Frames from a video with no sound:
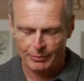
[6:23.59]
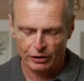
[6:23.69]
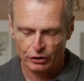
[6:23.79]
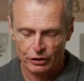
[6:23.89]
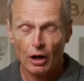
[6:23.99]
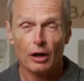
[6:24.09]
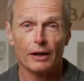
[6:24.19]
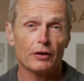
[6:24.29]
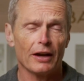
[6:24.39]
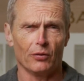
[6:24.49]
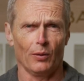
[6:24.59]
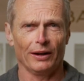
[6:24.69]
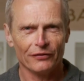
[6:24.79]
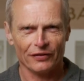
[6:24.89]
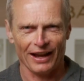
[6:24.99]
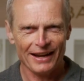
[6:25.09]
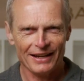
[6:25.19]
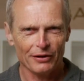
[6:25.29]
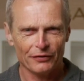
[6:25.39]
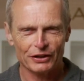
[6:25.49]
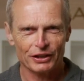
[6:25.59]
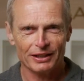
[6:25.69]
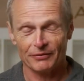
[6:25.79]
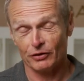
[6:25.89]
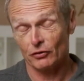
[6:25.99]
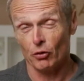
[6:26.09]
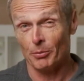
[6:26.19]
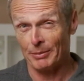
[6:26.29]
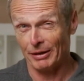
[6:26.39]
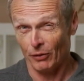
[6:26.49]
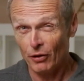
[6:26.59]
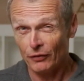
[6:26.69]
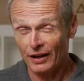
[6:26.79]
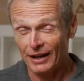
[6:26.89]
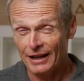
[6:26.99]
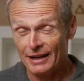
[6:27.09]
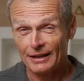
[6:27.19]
because if you have one fly and go fishing, first of all, it might be the wrong fly.